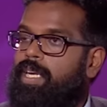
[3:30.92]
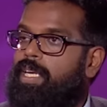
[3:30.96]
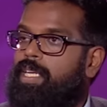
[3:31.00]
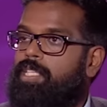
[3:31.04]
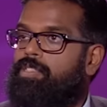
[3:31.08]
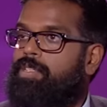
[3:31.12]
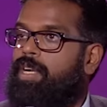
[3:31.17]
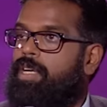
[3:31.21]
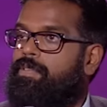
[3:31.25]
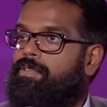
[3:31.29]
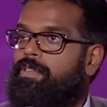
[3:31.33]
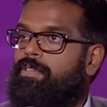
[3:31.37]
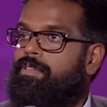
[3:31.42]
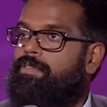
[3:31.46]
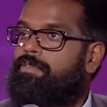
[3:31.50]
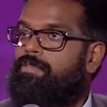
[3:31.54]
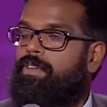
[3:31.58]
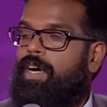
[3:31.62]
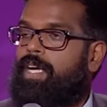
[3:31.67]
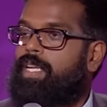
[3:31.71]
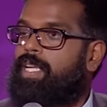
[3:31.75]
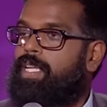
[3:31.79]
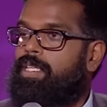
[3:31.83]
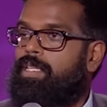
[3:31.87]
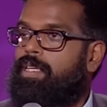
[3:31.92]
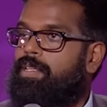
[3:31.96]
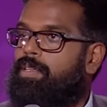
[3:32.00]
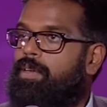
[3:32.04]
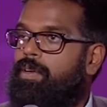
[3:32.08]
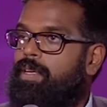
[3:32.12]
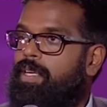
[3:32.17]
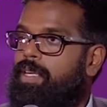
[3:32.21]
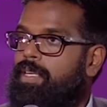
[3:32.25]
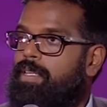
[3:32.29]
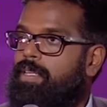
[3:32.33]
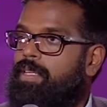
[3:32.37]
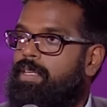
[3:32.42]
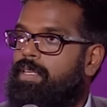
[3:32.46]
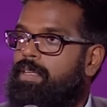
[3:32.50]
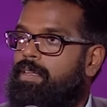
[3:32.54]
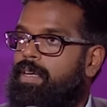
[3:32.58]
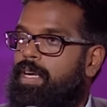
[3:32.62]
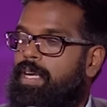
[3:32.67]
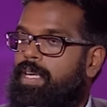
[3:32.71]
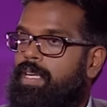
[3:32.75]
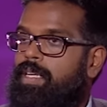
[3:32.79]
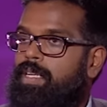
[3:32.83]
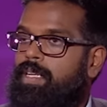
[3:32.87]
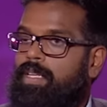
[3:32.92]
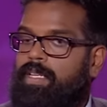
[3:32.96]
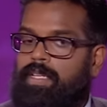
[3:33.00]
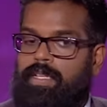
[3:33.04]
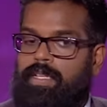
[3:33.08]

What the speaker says: air travel fucking annoying? Right?